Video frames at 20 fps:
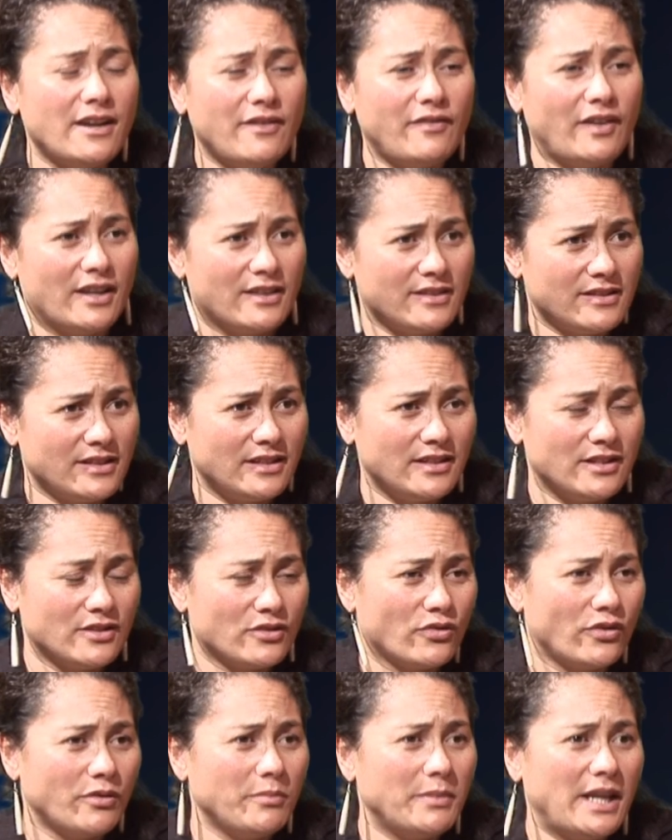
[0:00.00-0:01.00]
of us are
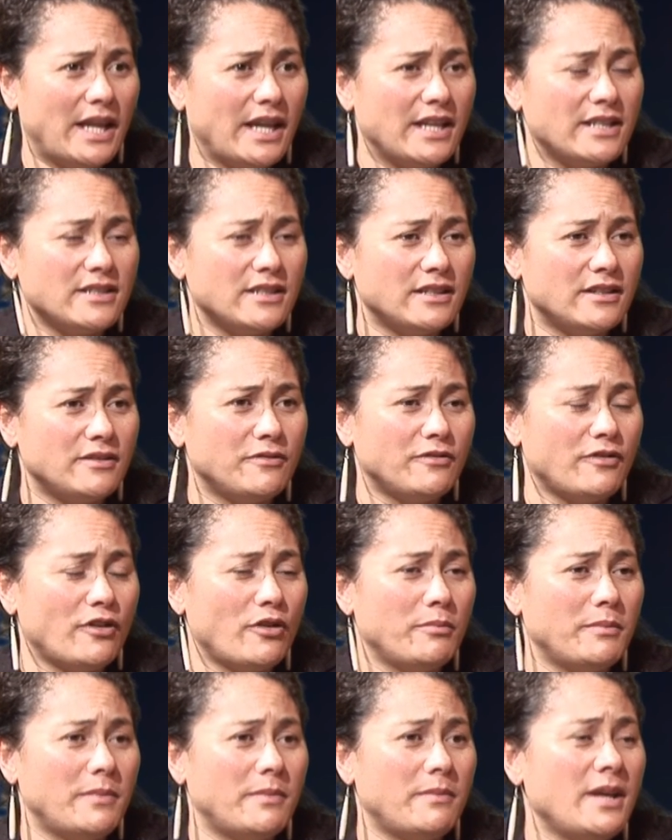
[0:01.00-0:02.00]
discriminated
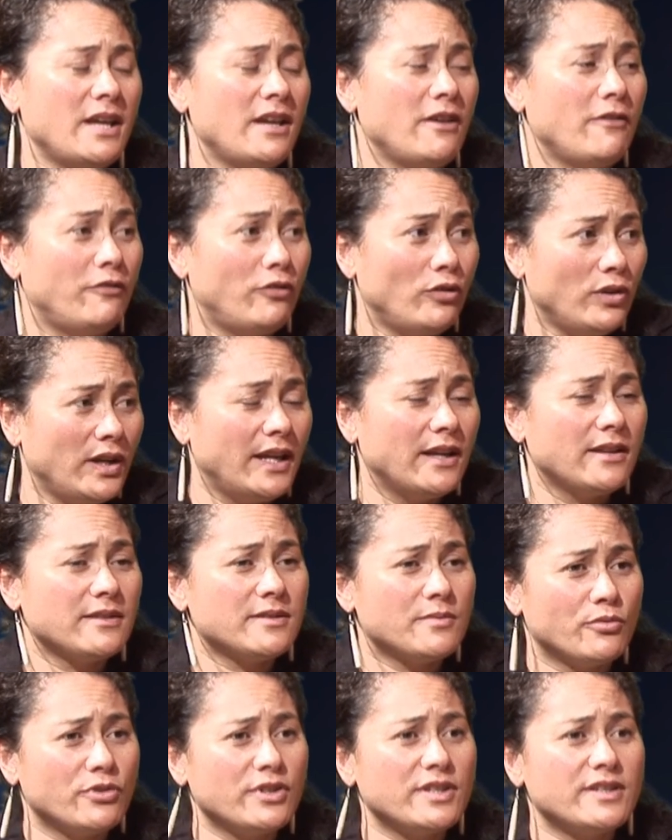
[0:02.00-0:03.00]
from fully
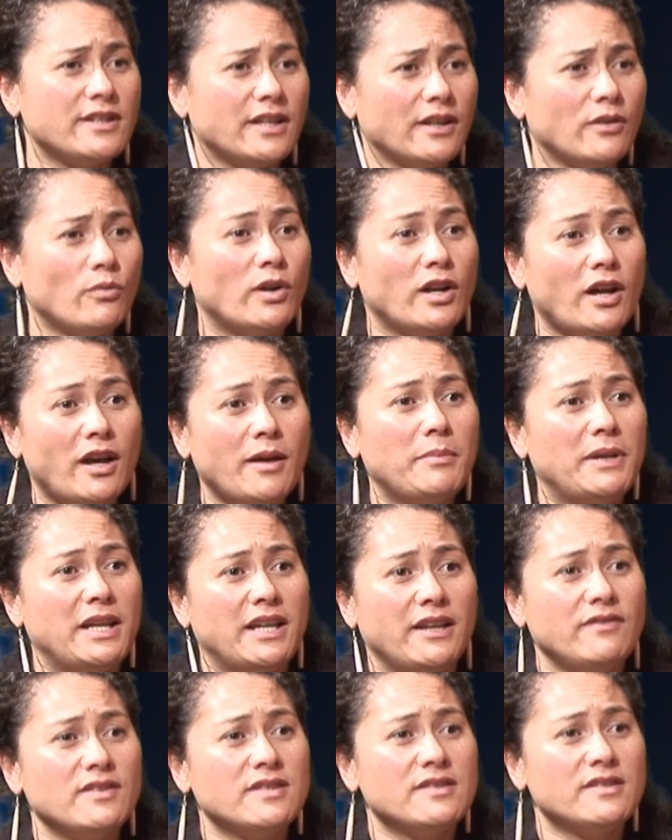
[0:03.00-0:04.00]
expressing what I
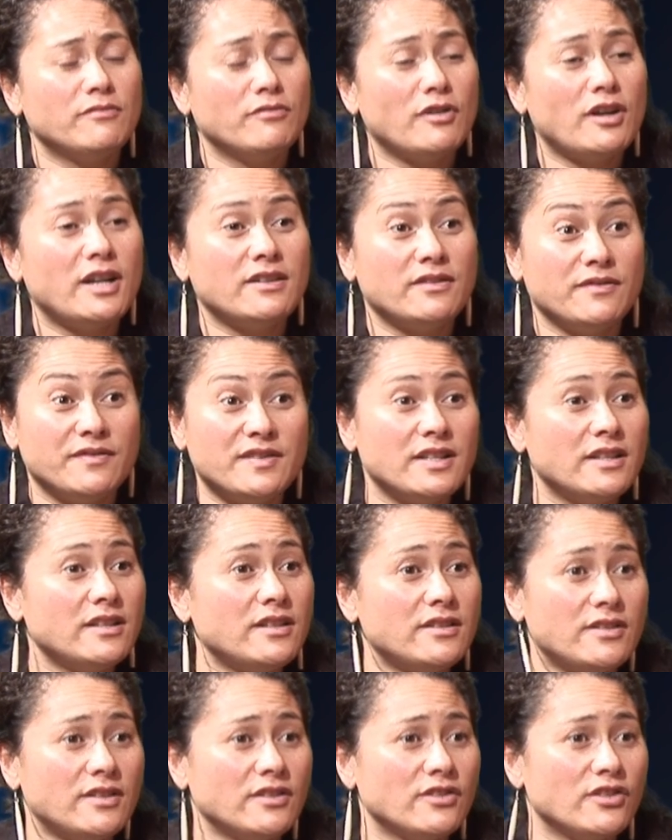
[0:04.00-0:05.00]
believe is the right of
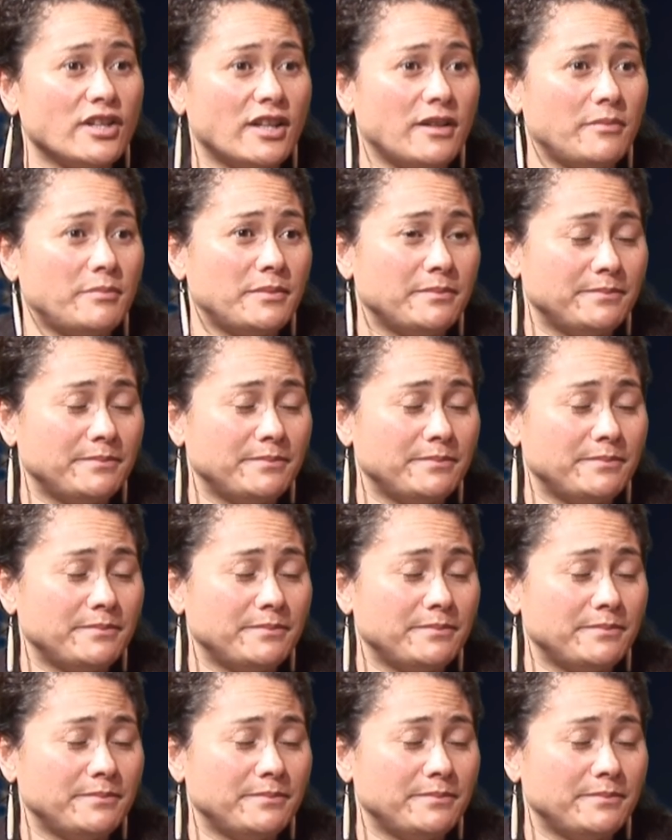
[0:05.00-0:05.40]
citizenship.